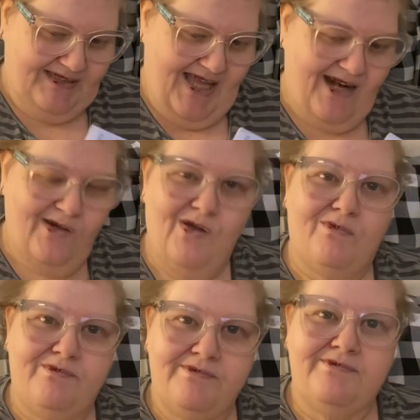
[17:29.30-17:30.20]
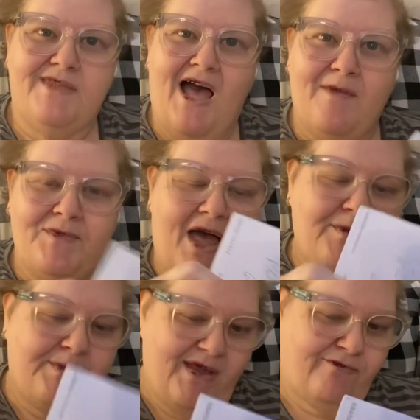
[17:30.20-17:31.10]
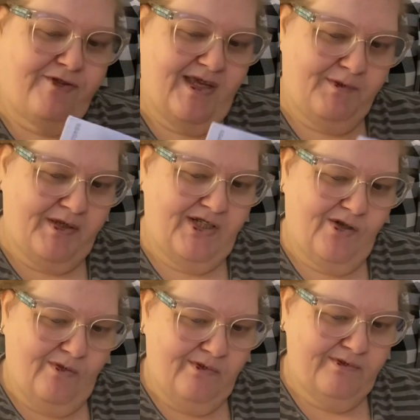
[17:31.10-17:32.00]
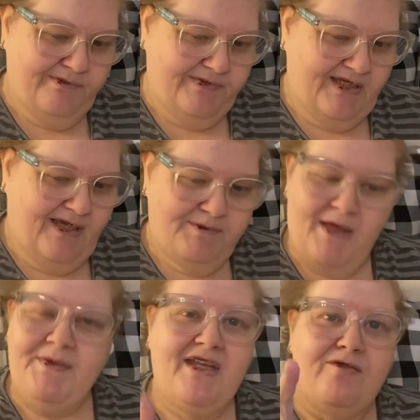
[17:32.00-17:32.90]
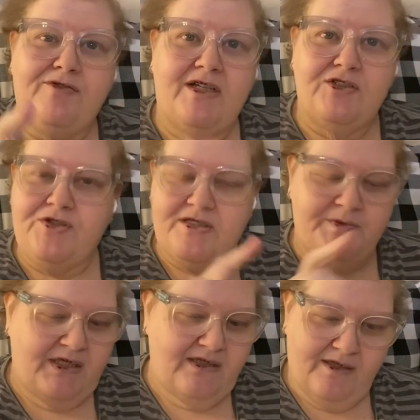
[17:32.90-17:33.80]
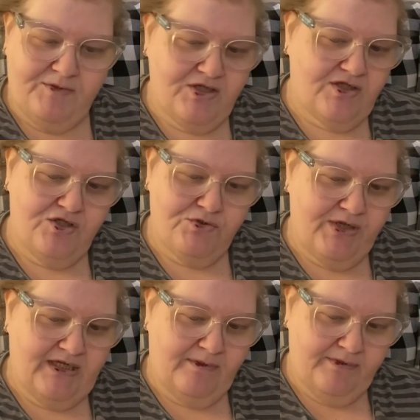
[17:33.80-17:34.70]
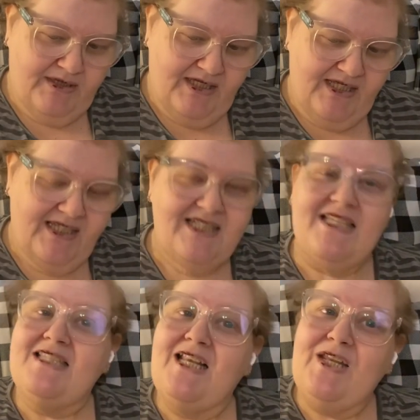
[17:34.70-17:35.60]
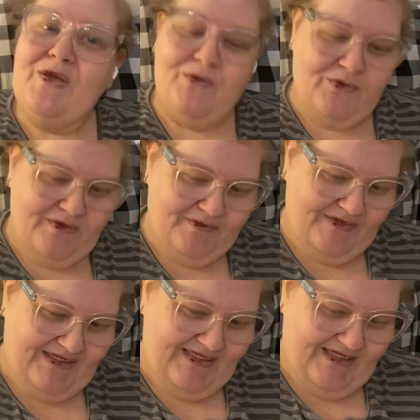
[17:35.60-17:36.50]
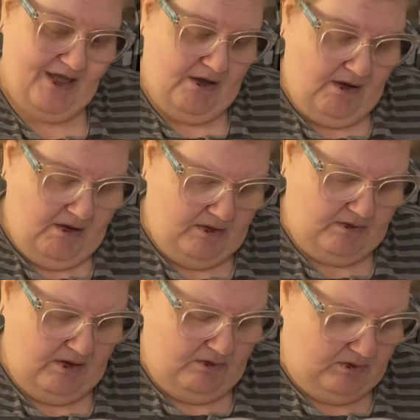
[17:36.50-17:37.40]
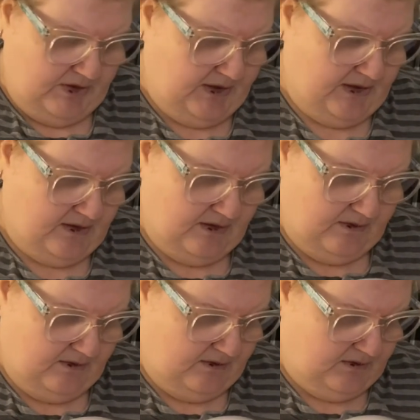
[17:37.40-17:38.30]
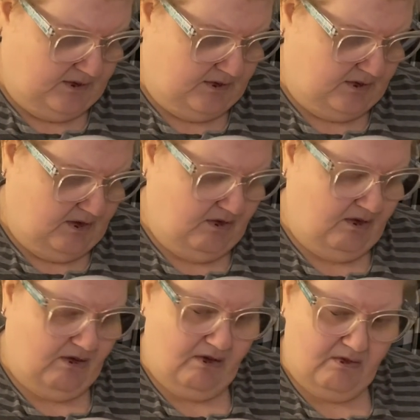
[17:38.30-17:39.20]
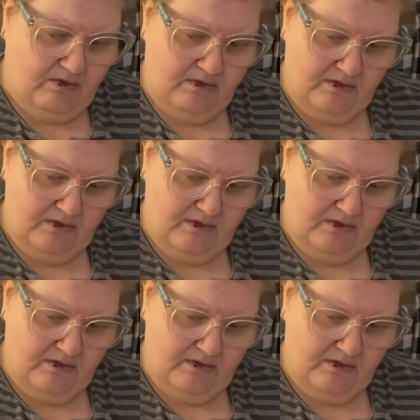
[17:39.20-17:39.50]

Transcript: I don't know. I'm, I'm a Met fan, but you know, not making fun, trust me. I'm just enjoying them. It says, hello. Oh, goodness. Oh.